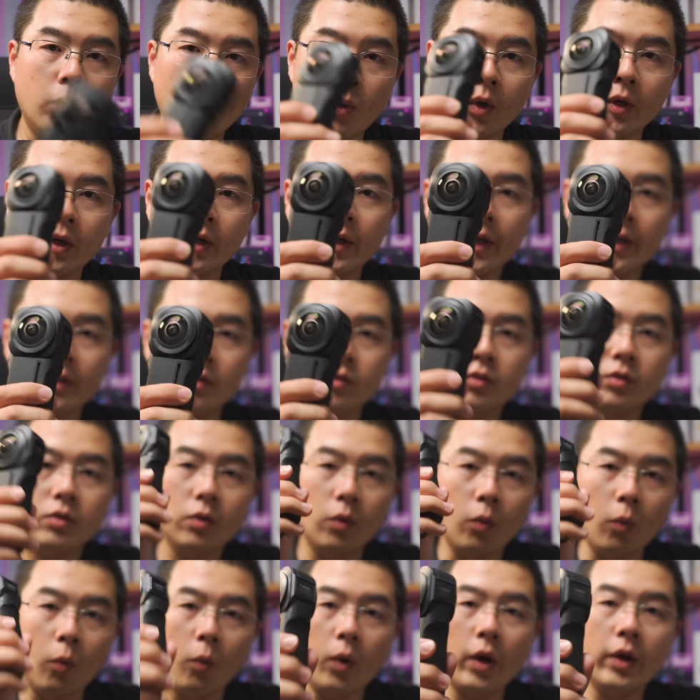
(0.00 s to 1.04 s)
One RS
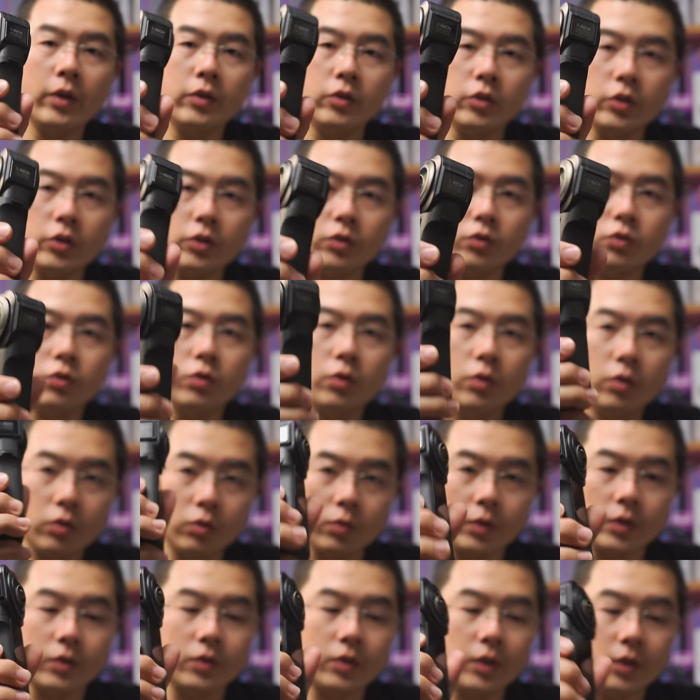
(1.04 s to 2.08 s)
1-inch
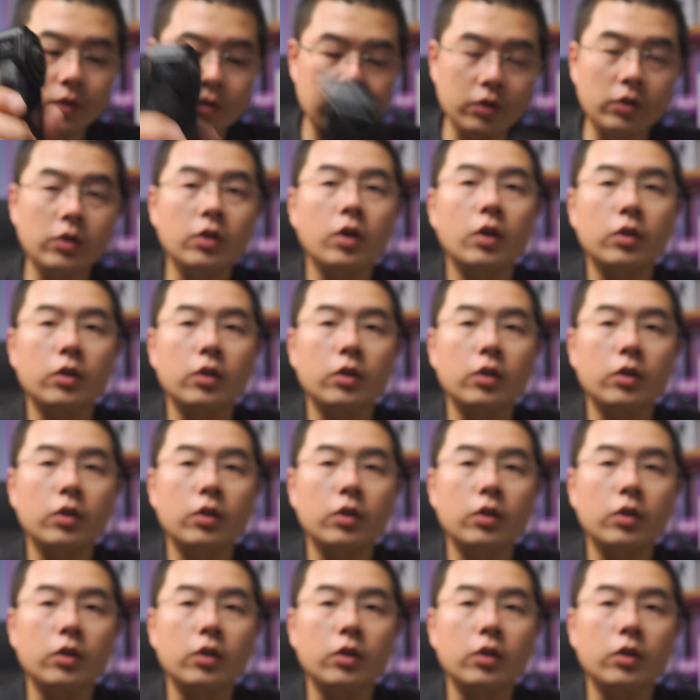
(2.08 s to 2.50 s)
360